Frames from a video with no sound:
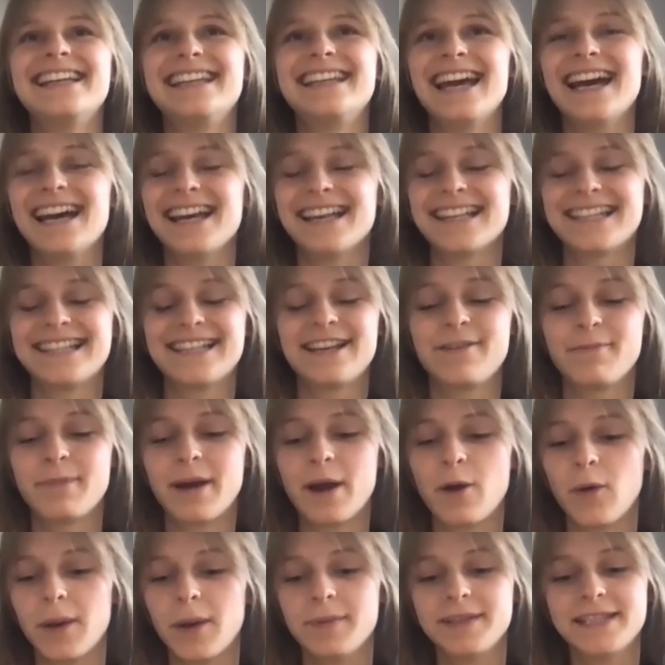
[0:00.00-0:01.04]
Yeah,
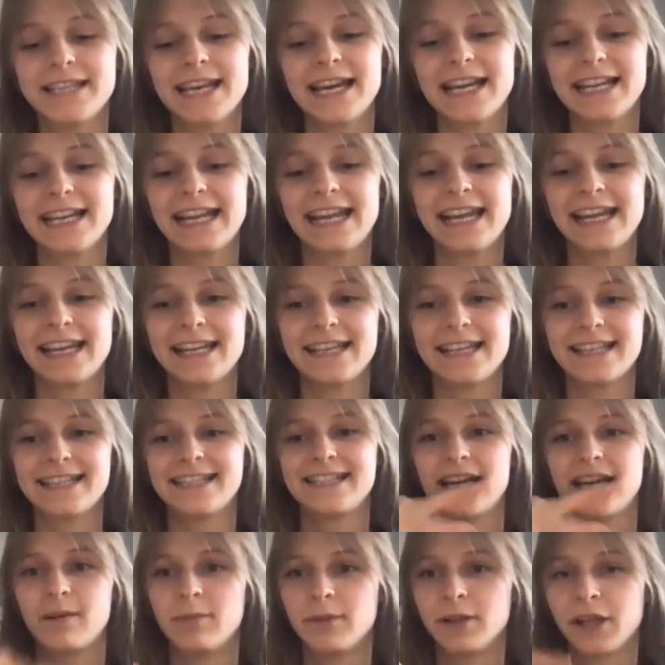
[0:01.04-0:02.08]
so my website
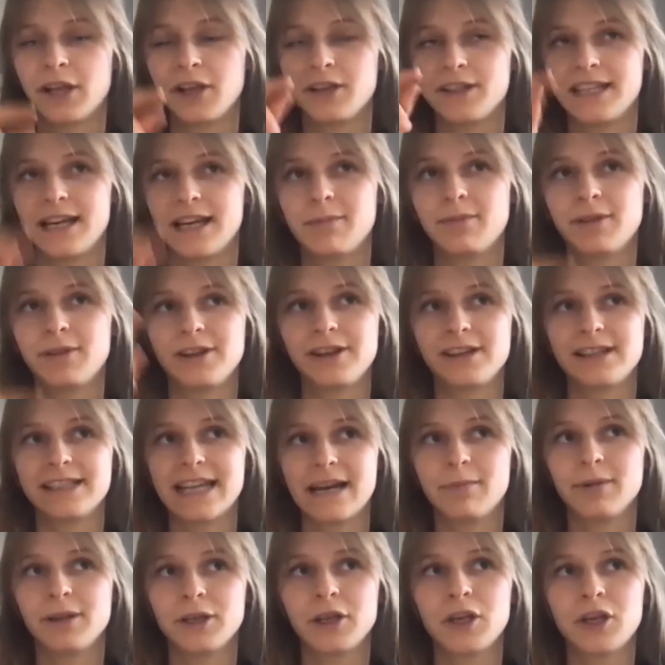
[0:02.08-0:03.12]
is
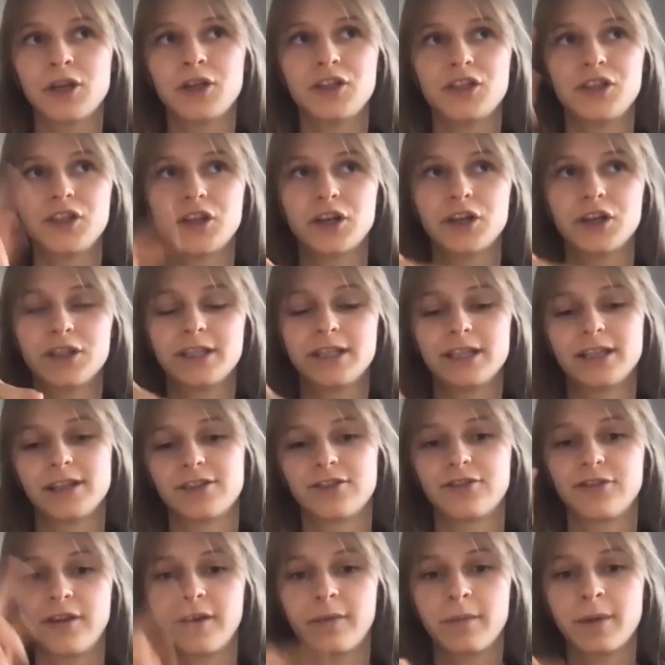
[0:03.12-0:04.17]

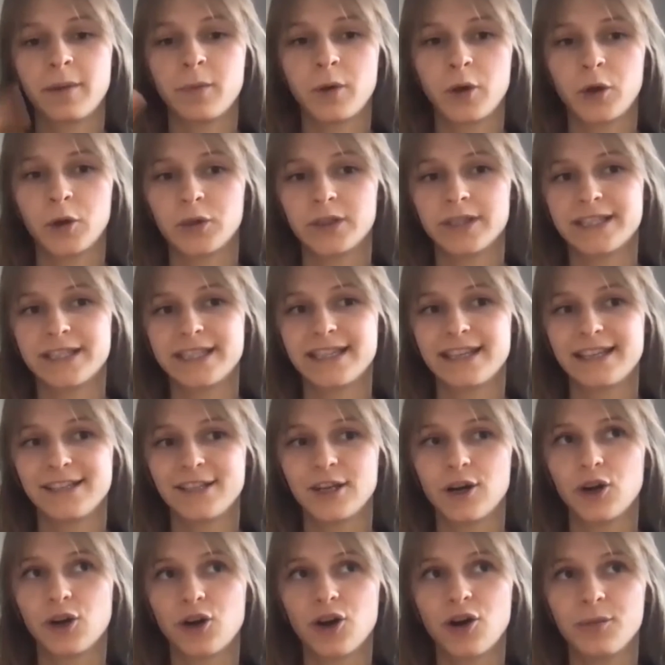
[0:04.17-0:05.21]

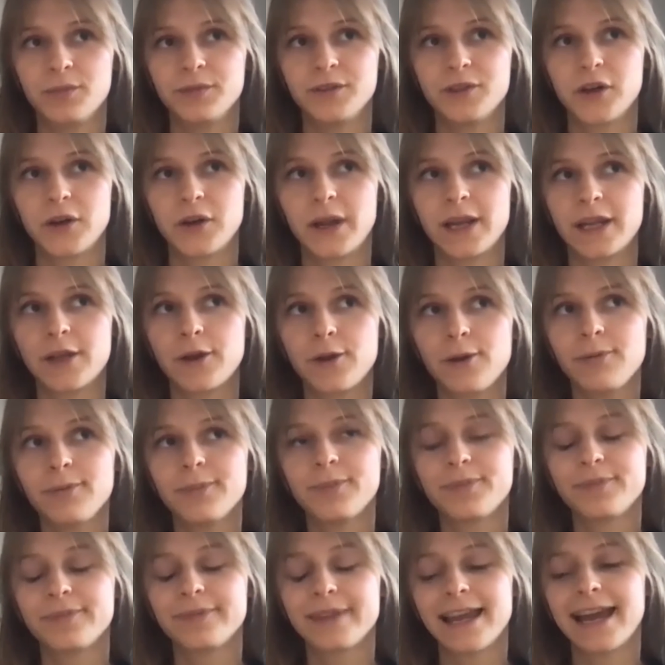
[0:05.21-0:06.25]
www.dreamymoons.com.au
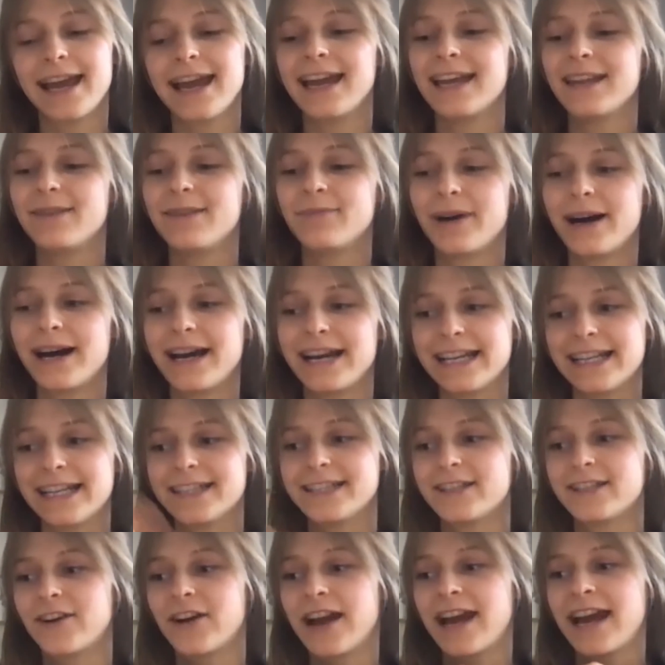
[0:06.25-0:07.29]
and my
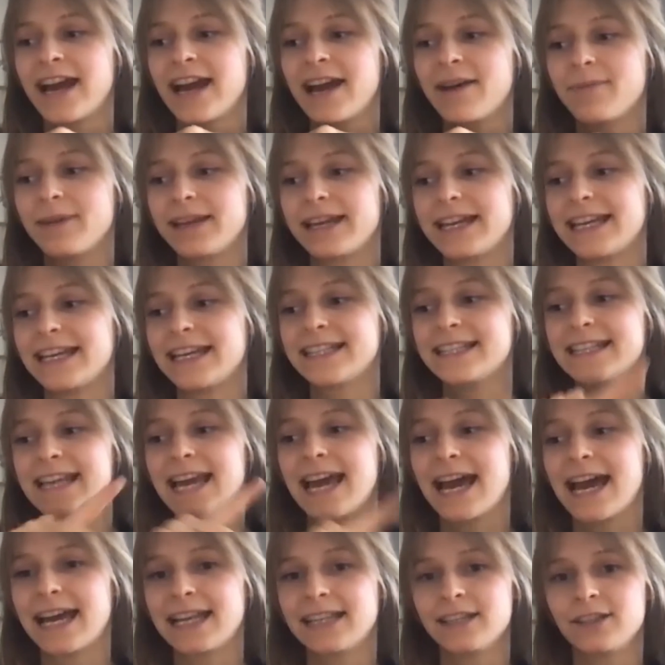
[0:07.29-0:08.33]
Instagram is
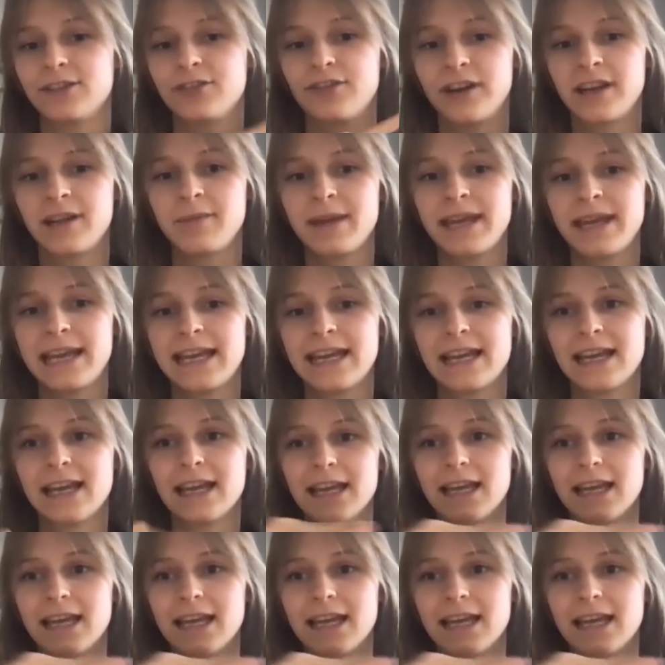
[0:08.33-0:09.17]
at dreamy_moons,